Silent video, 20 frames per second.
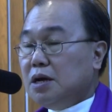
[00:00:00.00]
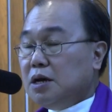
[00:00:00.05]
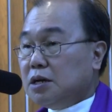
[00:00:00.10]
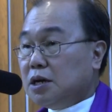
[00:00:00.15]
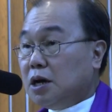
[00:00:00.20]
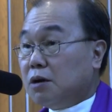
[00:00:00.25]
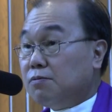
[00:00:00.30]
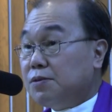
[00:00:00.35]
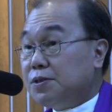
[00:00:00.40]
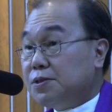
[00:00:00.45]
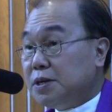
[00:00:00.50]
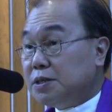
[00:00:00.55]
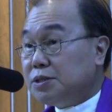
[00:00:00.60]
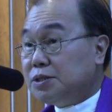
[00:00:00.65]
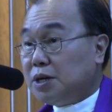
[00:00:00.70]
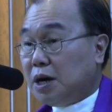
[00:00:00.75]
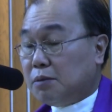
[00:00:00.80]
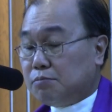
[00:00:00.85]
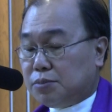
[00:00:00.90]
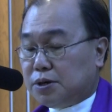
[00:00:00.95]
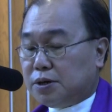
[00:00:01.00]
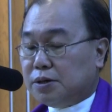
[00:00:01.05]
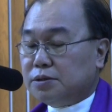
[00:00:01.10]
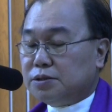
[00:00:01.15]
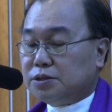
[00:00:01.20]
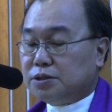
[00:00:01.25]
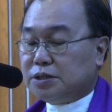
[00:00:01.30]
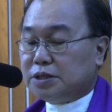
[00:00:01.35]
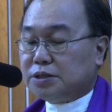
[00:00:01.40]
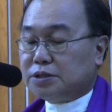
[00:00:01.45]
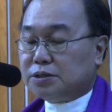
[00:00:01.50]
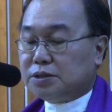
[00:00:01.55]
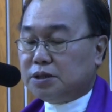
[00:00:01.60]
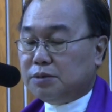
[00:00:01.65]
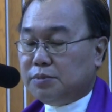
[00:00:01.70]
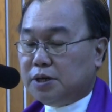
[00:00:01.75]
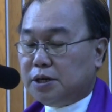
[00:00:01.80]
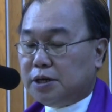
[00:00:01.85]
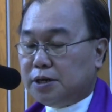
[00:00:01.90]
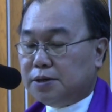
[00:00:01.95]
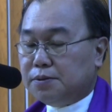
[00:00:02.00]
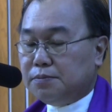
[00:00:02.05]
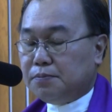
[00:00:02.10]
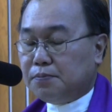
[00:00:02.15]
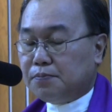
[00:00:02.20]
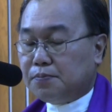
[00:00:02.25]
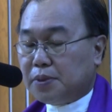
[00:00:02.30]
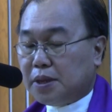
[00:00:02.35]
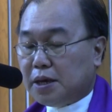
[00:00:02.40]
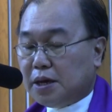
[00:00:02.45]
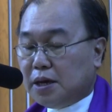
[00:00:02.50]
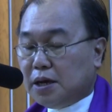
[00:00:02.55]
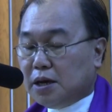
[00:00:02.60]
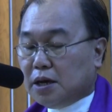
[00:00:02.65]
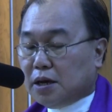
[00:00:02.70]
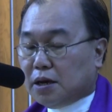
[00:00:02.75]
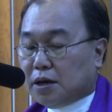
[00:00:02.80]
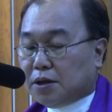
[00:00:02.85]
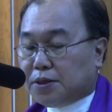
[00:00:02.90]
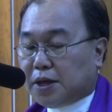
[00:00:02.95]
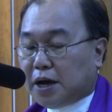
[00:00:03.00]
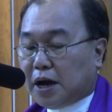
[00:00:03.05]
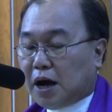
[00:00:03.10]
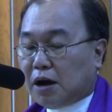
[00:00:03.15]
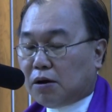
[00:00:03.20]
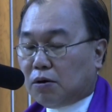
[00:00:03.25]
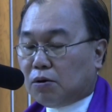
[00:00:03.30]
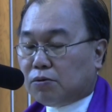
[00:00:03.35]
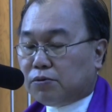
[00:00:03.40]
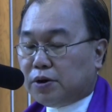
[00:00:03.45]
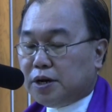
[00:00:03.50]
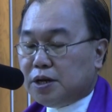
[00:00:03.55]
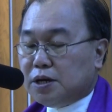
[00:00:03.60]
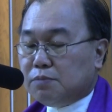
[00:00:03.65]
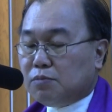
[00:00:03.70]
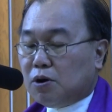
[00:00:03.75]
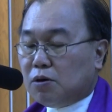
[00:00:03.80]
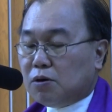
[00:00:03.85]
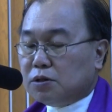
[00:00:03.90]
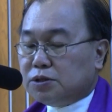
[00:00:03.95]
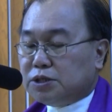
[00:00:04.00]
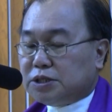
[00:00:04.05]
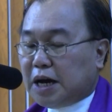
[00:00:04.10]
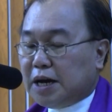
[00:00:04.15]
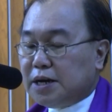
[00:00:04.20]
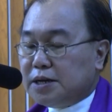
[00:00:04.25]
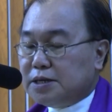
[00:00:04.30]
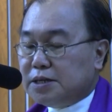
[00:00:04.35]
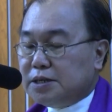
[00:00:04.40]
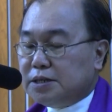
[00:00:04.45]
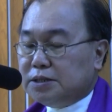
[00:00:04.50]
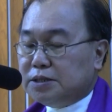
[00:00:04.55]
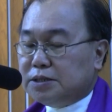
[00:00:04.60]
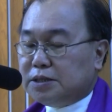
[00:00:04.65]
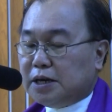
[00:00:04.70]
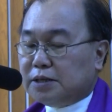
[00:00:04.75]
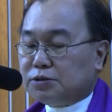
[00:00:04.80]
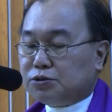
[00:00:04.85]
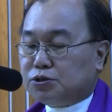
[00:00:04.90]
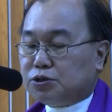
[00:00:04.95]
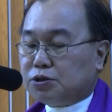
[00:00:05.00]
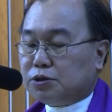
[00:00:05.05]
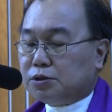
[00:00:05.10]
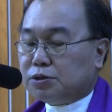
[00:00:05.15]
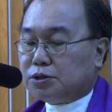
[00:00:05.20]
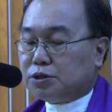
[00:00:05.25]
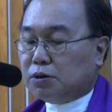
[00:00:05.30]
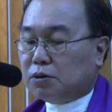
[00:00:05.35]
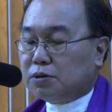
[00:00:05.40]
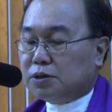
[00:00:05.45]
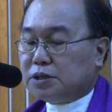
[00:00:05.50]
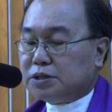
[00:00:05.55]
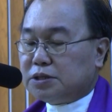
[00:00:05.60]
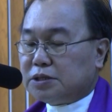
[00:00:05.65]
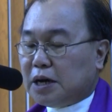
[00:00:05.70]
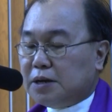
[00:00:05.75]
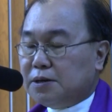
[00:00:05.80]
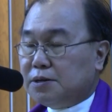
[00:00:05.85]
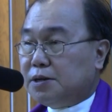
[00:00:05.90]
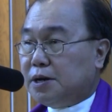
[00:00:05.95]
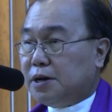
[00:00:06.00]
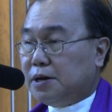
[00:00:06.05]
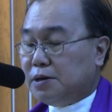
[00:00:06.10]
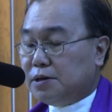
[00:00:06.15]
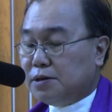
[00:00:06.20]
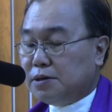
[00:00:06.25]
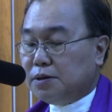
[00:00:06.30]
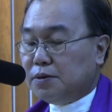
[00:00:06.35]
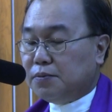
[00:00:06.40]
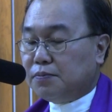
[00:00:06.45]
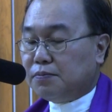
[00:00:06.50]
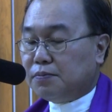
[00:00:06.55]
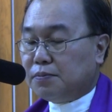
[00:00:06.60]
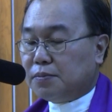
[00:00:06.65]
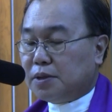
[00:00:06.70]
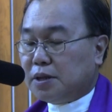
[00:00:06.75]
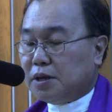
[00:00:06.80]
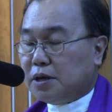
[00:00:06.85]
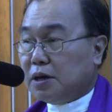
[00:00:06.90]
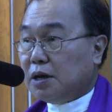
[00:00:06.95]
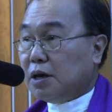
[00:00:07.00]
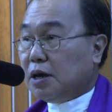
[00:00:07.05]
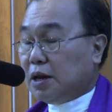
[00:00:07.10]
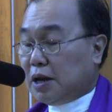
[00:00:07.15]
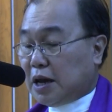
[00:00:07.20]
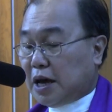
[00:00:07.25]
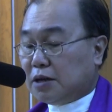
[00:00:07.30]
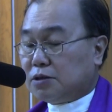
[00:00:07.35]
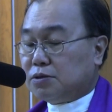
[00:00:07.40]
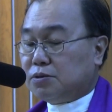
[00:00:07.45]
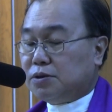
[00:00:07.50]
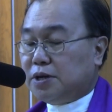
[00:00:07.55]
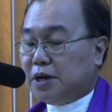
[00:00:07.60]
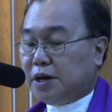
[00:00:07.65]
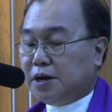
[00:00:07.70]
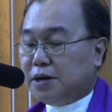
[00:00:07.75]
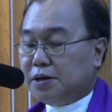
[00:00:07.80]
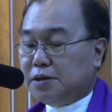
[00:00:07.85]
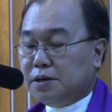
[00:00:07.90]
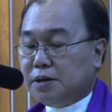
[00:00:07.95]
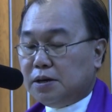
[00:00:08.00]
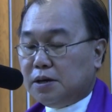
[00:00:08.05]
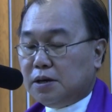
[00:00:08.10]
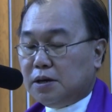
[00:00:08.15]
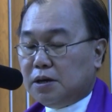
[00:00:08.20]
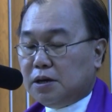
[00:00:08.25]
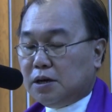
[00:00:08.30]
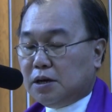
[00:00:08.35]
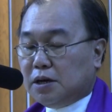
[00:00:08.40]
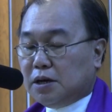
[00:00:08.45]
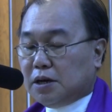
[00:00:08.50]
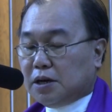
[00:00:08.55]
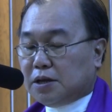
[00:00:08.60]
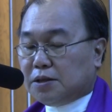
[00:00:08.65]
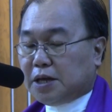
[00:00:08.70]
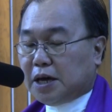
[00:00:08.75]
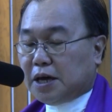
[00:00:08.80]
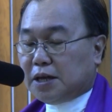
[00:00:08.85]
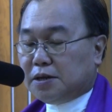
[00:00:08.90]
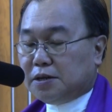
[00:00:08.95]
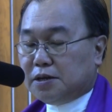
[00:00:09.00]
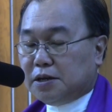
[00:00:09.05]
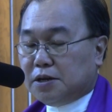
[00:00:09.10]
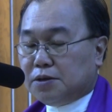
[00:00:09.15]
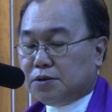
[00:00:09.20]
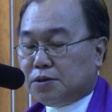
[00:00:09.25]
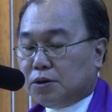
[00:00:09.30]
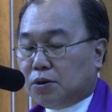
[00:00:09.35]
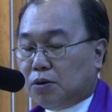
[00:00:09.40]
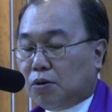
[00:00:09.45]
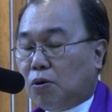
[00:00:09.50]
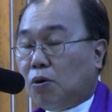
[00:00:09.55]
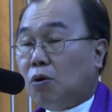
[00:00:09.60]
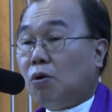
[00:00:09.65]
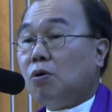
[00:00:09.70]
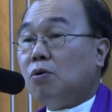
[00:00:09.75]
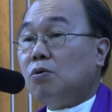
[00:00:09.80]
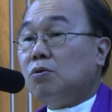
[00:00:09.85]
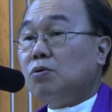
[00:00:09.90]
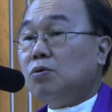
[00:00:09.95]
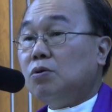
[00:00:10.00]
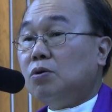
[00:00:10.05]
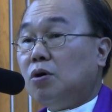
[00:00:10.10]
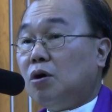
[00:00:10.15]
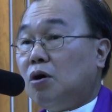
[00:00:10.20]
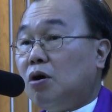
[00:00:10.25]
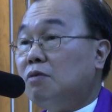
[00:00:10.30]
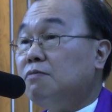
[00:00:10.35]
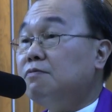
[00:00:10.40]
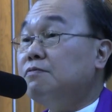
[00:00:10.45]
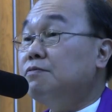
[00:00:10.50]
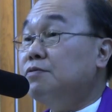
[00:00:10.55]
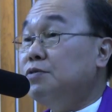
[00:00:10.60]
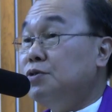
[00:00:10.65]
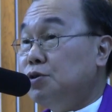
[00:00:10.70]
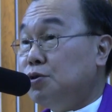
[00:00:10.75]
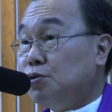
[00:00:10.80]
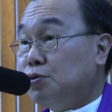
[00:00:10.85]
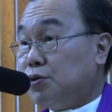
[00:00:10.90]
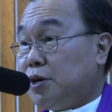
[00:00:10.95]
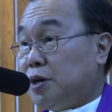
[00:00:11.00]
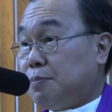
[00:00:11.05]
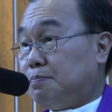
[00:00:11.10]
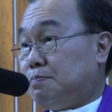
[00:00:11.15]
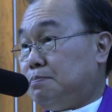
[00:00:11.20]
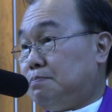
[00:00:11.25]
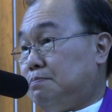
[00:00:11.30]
Now, with this number, 60 million, there are already more Chinese at church on a Sunday, like today, than in the whole of Europe.